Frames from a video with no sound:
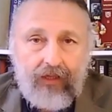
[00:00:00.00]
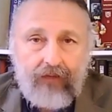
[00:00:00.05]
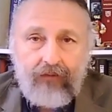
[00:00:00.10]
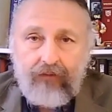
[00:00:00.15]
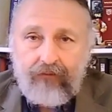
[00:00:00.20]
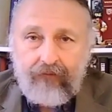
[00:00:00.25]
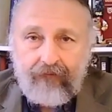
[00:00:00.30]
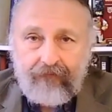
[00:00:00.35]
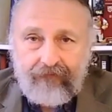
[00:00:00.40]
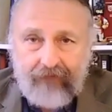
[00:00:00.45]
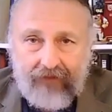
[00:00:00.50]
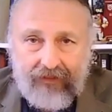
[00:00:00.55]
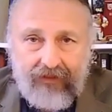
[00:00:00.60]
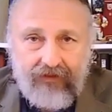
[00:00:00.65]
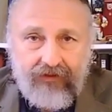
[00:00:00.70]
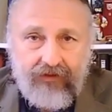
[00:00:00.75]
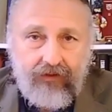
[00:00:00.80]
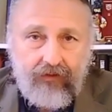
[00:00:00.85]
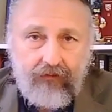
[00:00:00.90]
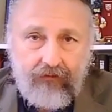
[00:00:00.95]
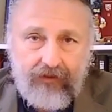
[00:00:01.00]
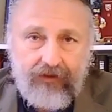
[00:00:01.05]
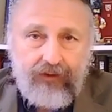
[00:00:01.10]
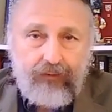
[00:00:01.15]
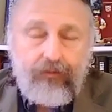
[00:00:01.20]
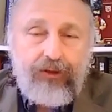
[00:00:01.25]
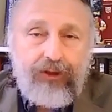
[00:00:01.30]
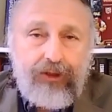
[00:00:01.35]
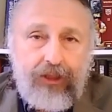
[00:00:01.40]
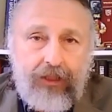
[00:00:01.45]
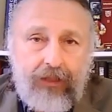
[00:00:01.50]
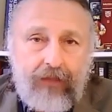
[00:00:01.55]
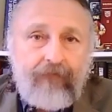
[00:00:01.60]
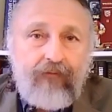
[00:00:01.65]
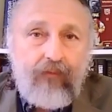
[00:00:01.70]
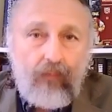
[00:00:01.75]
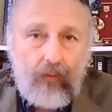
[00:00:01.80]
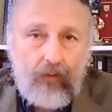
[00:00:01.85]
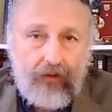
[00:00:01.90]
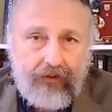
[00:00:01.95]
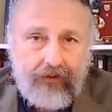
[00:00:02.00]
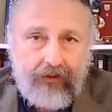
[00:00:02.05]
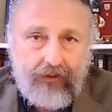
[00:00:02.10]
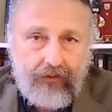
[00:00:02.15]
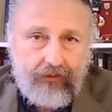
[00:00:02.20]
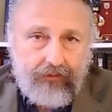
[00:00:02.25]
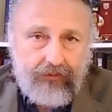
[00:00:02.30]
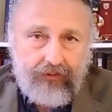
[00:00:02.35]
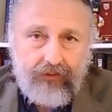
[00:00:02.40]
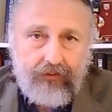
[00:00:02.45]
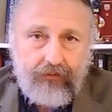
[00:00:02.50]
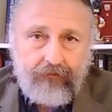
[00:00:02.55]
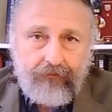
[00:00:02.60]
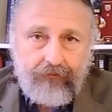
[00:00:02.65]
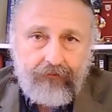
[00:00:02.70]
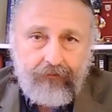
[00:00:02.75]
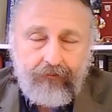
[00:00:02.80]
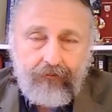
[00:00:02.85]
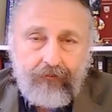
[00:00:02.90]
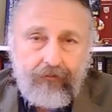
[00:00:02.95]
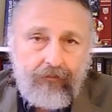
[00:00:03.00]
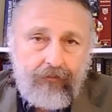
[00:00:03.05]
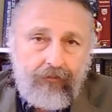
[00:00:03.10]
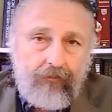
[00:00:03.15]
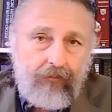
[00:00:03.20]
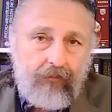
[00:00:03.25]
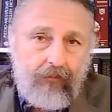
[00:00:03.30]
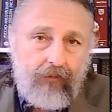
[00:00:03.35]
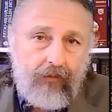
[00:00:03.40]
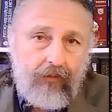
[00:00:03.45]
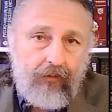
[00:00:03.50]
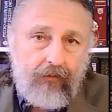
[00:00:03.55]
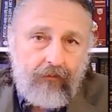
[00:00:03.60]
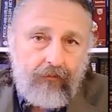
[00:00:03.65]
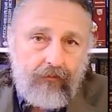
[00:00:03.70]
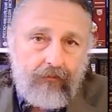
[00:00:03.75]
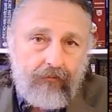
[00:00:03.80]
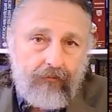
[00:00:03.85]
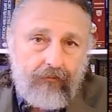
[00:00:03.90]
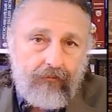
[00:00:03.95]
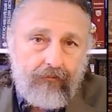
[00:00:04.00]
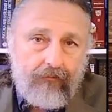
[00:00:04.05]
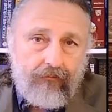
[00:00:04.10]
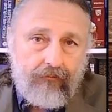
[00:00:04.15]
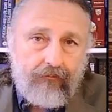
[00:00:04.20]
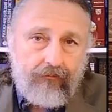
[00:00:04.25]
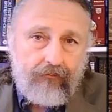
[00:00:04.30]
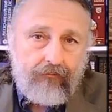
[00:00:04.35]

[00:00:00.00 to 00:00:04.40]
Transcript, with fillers: and to face this regime for what it is. And if it survives